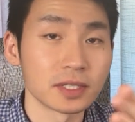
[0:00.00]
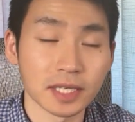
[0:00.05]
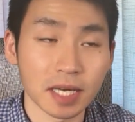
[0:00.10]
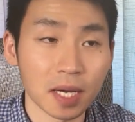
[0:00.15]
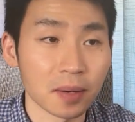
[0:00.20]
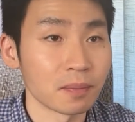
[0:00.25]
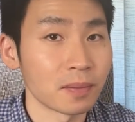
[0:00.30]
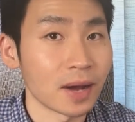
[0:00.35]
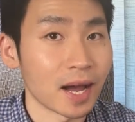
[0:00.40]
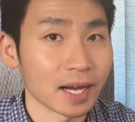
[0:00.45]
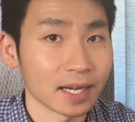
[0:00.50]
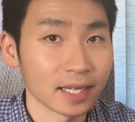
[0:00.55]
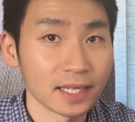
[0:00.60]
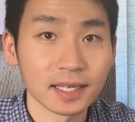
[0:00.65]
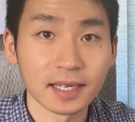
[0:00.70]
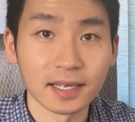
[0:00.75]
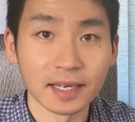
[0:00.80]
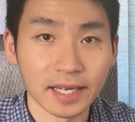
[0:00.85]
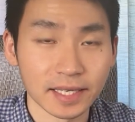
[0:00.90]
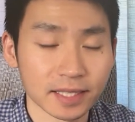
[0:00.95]
to come back
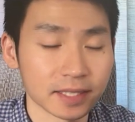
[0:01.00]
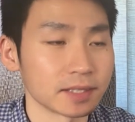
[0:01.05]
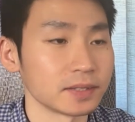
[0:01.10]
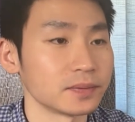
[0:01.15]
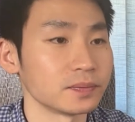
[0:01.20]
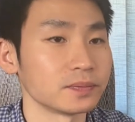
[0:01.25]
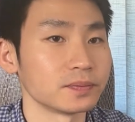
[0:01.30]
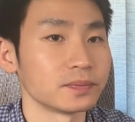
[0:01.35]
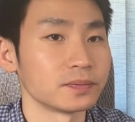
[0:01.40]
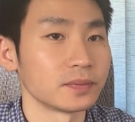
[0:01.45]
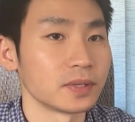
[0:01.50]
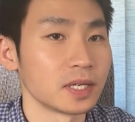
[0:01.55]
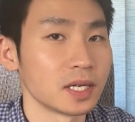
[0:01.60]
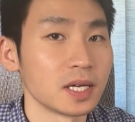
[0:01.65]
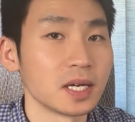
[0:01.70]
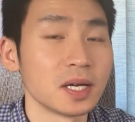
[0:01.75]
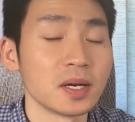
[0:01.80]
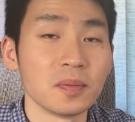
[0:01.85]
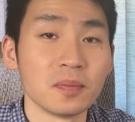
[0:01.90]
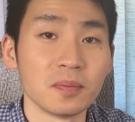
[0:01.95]
later.
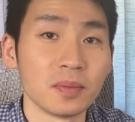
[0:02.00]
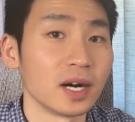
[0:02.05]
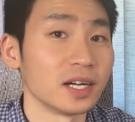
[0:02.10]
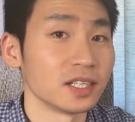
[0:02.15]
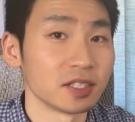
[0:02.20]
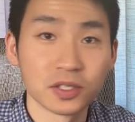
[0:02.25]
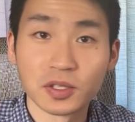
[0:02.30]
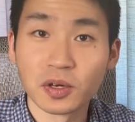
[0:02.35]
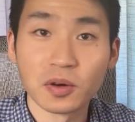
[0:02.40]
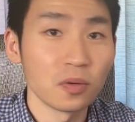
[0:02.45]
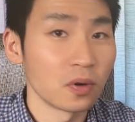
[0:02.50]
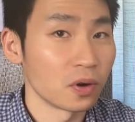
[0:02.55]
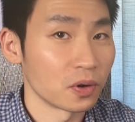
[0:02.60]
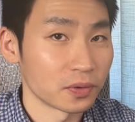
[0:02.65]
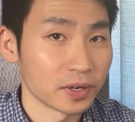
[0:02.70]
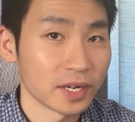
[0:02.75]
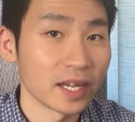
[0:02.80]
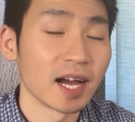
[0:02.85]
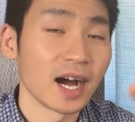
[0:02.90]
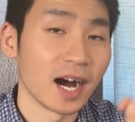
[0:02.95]
But don't
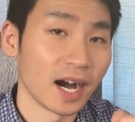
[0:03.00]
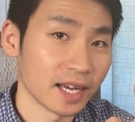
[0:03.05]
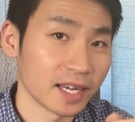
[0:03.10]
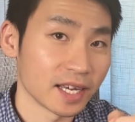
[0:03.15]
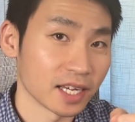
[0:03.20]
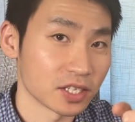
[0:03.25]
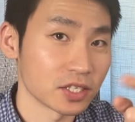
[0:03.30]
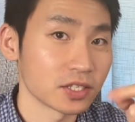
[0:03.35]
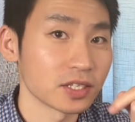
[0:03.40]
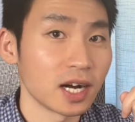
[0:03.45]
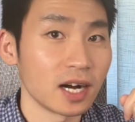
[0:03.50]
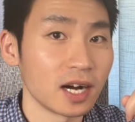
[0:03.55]
worry, I get you